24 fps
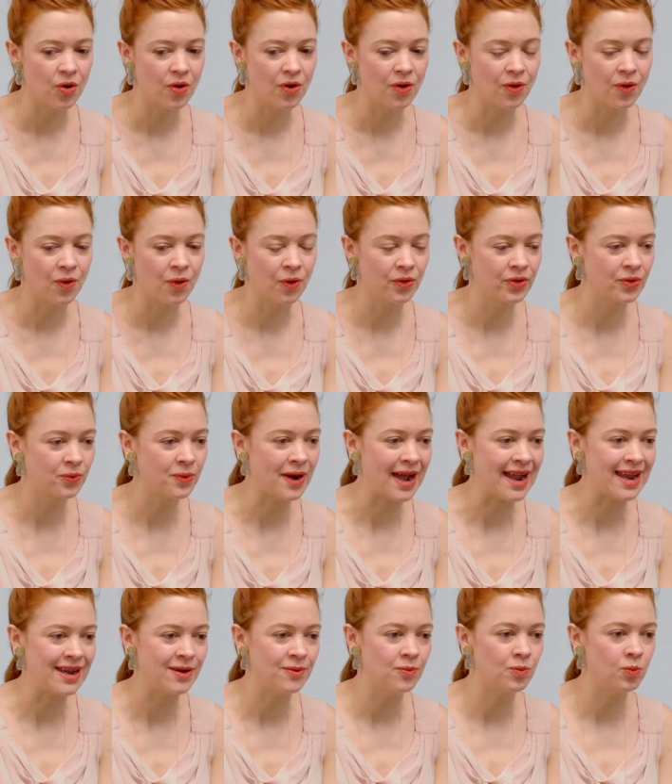or the
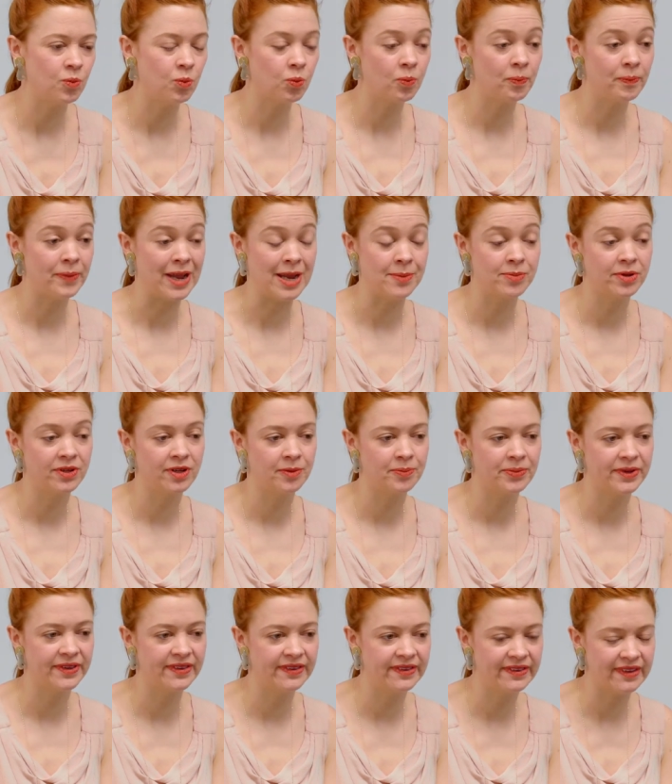way people are
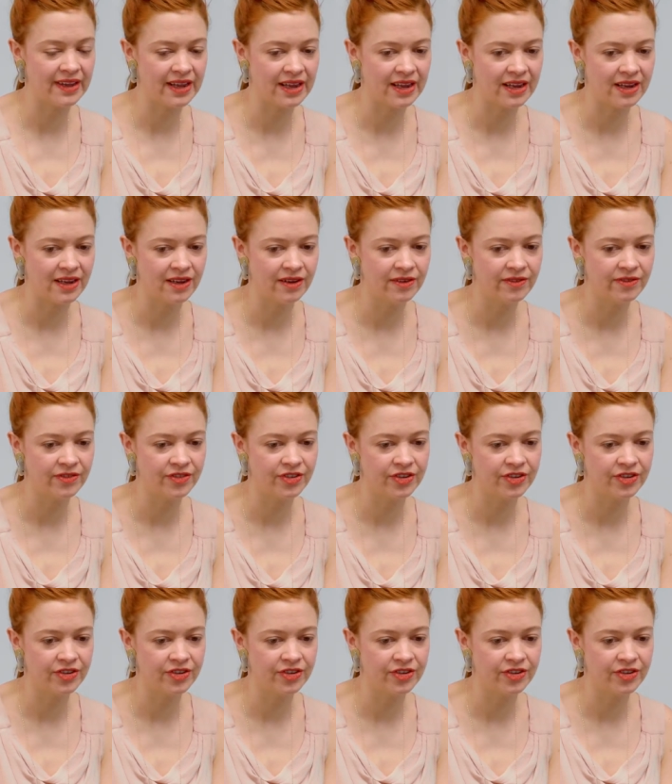perceived,